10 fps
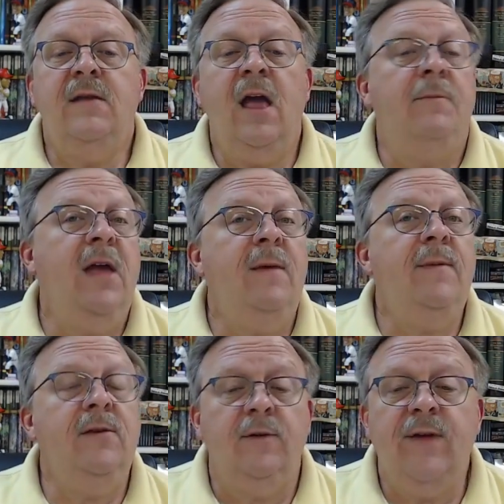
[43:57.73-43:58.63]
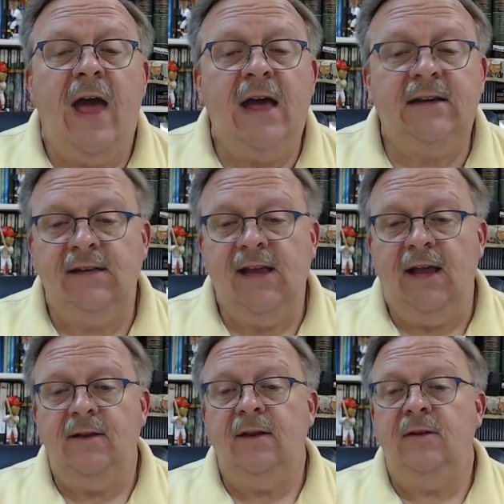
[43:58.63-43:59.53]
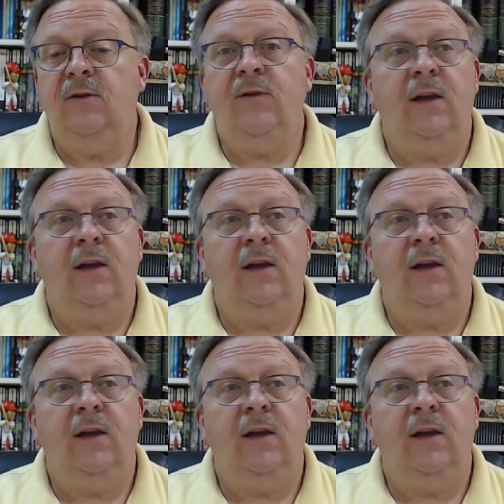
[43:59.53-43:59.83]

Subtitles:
Now, maybe you're vaccinated and you